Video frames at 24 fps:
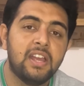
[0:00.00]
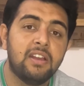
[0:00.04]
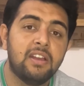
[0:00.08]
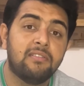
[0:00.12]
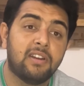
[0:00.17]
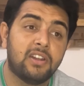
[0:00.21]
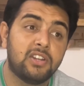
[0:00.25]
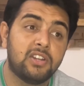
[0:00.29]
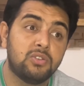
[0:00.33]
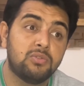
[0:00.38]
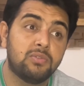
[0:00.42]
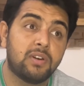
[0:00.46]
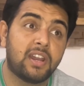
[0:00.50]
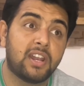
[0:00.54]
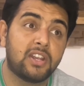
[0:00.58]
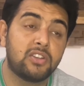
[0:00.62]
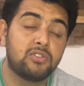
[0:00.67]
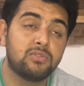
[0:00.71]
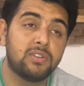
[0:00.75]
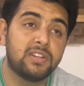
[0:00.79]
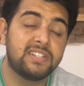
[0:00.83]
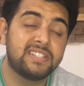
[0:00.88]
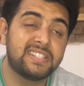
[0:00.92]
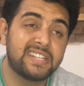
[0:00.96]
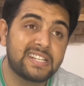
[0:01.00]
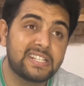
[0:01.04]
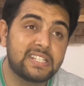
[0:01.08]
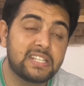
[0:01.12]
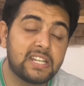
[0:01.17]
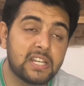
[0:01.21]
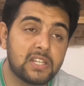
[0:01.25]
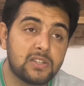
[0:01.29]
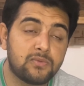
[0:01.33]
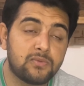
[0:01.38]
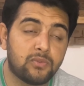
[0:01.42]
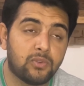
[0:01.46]
and you are actually
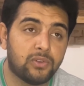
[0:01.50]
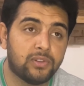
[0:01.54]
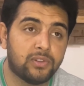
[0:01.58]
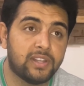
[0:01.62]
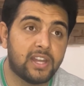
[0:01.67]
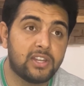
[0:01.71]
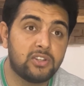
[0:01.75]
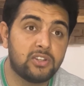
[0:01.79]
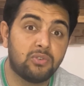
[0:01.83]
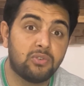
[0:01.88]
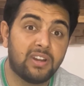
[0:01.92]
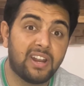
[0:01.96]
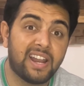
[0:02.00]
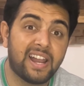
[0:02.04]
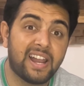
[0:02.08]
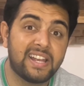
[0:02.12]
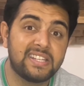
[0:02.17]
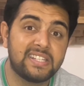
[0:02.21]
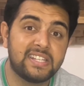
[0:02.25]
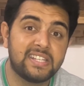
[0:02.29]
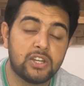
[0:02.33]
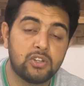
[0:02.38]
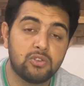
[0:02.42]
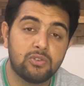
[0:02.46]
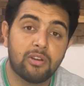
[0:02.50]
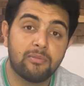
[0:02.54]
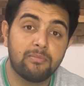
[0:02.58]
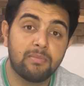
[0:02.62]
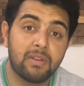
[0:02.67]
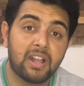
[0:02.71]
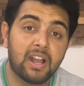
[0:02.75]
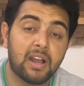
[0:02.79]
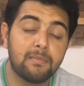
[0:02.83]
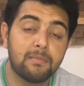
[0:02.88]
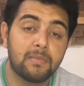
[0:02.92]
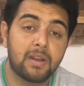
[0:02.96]
successful, that you realize that you have
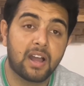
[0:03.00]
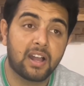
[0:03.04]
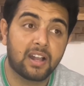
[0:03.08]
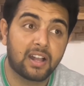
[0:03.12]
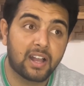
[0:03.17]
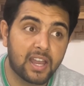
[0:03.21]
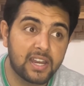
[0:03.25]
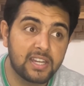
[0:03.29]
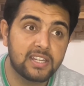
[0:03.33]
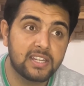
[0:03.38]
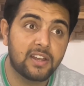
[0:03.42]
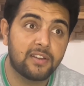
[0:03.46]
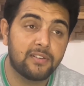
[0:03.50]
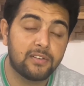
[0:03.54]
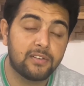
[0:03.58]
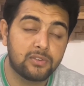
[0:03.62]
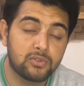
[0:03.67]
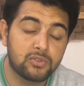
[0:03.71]
become a kind of,